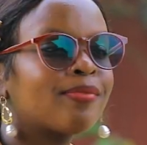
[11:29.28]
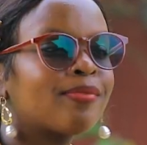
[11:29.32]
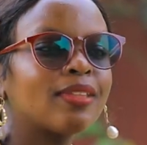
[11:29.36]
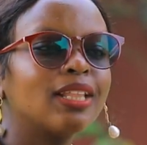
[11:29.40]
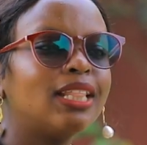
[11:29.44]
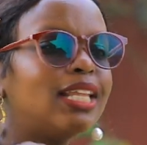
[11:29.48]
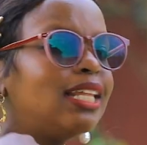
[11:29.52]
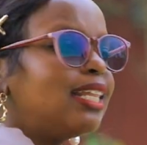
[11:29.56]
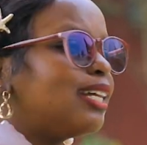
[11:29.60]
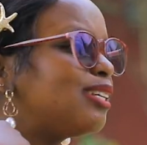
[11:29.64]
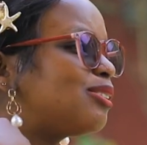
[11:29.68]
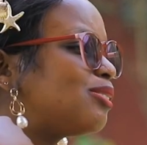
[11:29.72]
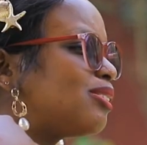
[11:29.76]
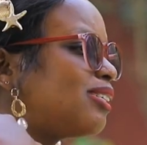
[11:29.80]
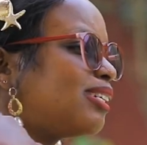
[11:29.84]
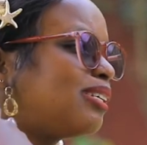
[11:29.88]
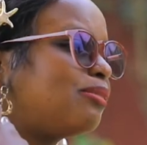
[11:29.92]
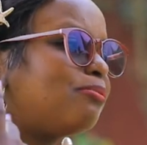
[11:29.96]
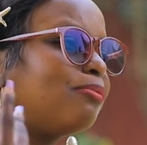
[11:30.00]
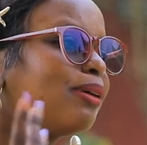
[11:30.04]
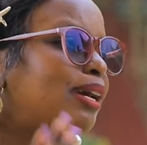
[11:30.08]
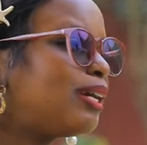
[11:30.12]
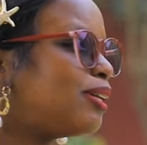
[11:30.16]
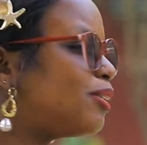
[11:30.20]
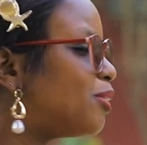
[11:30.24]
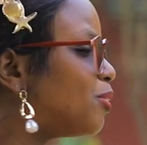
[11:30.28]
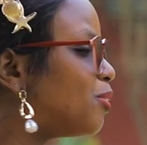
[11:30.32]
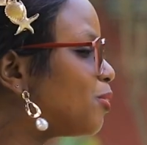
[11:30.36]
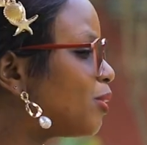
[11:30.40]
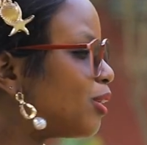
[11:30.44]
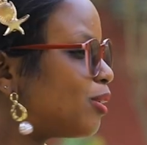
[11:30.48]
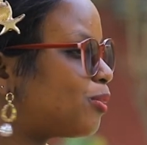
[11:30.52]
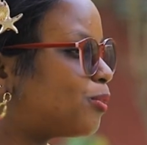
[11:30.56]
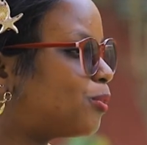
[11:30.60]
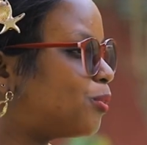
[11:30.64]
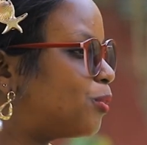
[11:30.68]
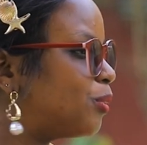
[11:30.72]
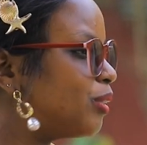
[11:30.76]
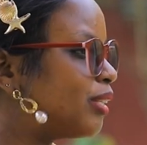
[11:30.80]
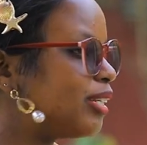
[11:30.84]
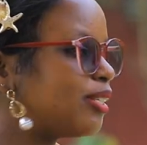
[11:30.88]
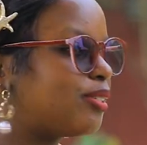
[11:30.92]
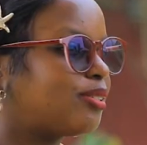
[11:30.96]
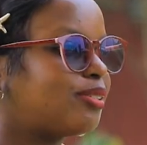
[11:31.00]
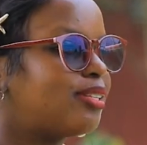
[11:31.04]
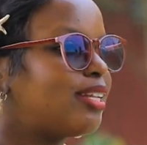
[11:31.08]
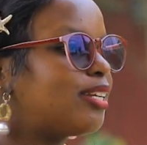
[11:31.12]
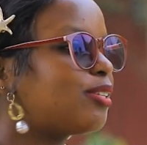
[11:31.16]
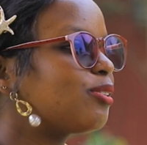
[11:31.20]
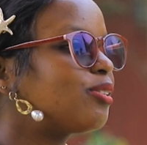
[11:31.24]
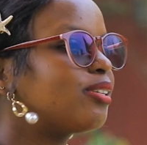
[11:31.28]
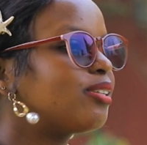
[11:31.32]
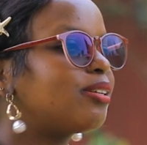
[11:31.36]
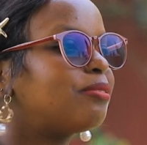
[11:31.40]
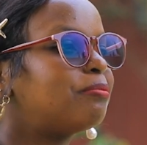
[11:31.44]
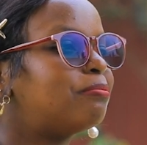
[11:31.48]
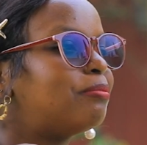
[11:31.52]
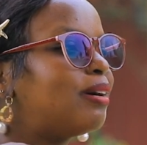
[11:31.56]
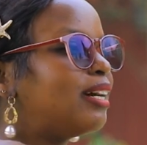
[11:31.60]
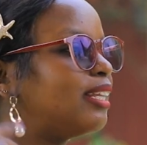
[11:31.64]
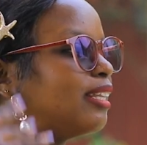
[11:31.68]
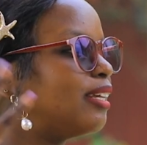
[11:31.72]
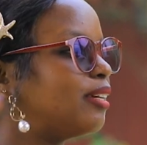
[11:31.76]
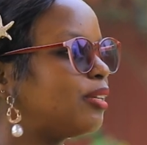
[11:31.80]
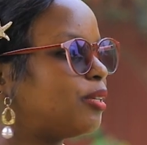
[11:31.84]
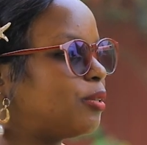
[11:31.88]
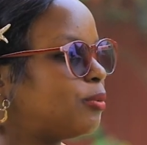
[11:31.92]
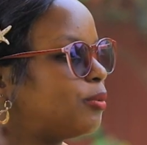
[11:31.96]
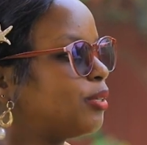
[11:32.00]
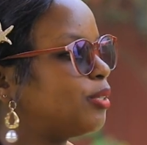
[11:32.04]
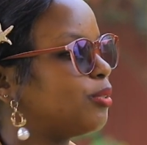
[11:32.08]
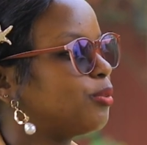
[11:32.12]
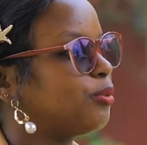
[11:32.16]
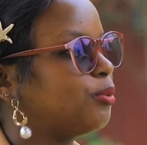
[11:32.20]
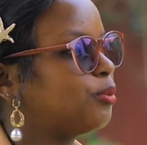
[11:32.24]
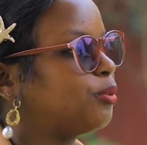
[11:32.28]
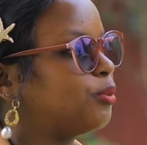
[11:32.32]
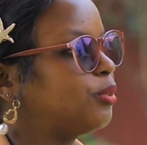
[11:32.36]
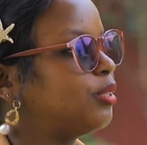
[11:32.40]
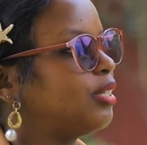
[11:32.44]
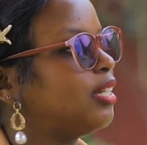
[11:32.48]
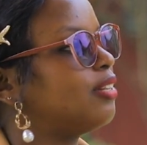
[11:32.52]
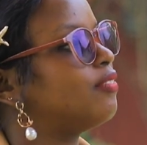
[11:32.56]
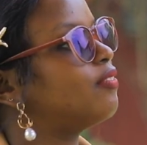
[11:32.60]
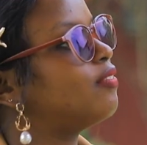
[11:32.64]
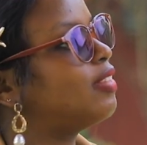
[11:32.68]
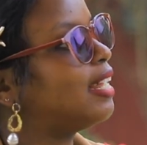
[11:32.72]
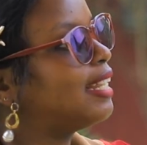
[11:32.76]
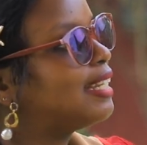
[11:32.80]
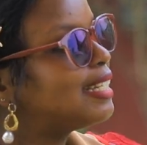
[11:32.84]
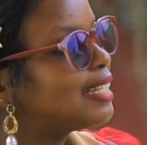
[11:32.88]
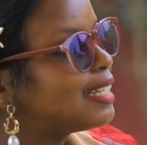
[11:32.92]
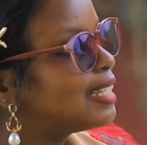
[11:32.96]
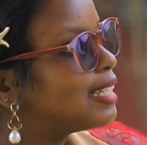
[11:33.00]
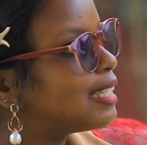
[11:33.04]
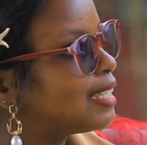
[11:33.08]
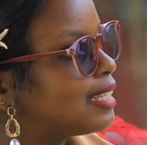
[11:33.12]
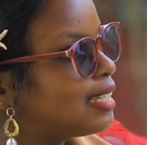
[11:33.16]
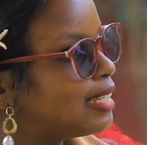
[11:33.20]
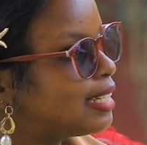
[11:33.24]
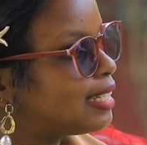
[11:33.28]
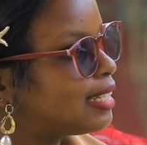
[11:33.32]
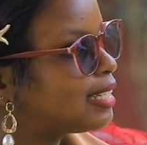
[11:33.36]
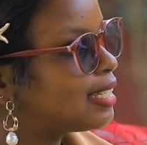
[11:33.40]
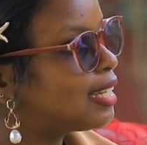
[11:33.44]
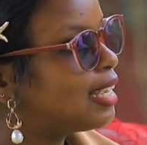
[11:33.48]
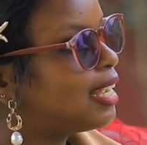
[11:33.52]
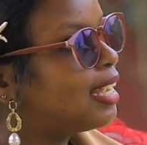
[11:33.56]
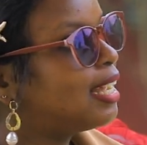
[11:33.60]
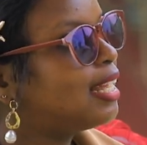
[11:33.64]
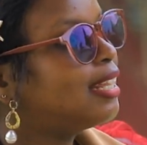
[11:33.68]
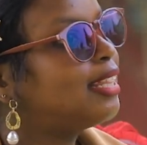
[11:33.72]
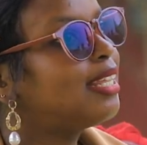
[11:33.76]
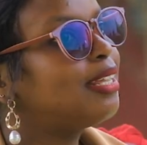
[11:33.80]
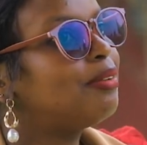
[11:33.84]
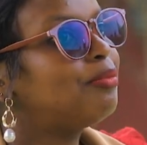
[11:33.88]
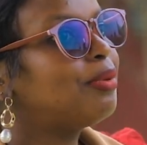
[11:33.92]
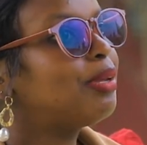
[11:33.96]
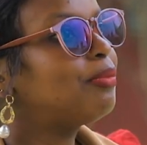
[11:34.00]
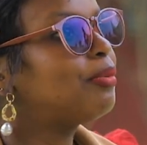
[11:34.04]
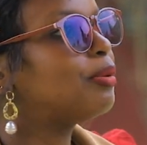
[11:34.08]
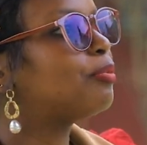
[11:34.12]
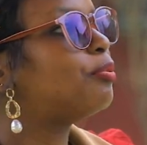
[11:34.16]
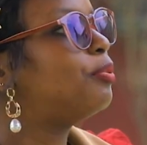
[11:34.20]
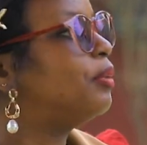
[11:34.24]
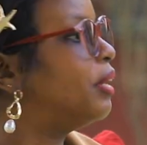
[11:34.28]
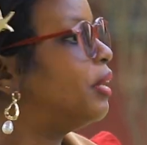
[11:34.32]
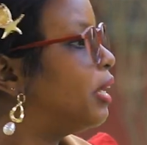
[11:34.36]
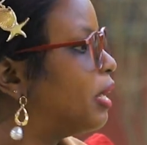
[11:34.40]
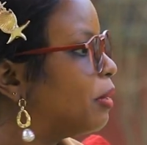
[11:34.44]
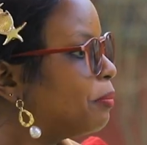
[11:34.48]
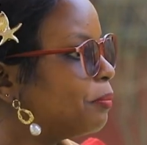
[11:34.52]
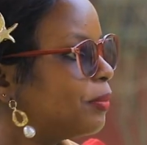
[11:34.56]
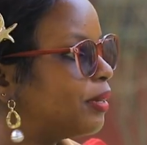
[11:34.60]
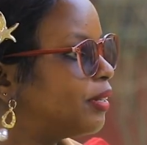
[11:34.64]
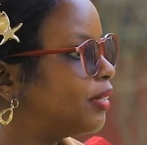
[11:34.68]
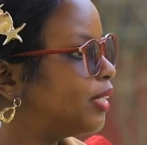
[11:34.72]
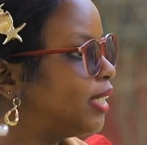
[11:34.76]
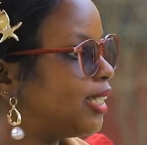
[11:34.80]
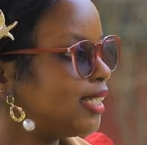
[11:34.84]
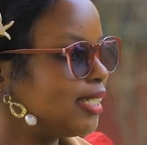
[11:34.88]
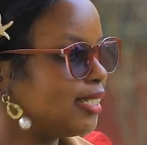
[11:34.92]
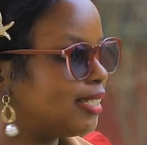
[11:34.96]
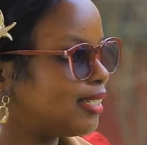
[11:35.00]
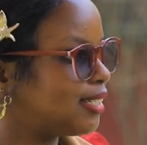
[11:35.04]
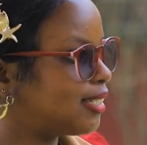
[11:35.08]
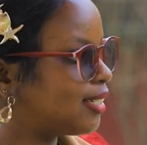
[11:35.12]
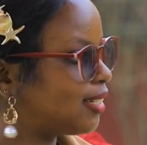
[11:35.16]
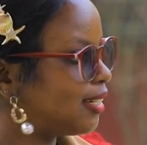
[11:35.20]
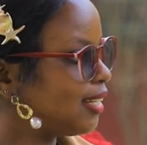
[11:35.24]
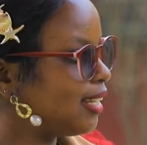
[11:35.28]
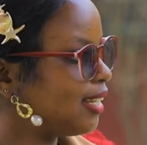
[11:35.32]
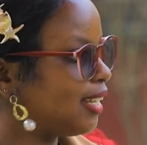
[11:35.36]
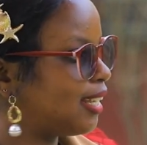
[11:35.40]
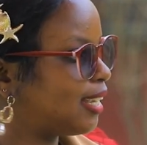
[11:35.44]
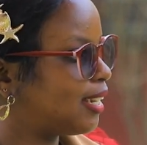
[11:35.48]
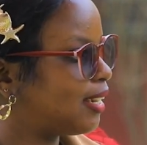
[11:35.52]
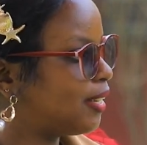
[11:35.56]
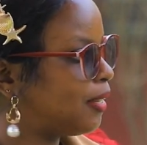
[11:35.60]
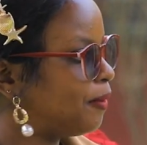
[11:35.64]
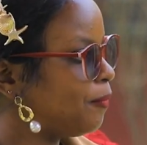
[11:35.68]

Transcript: then that shouldn't mind you at all. That shouldn't bother you at all. If that is it, then maybe pray about it. Yeah.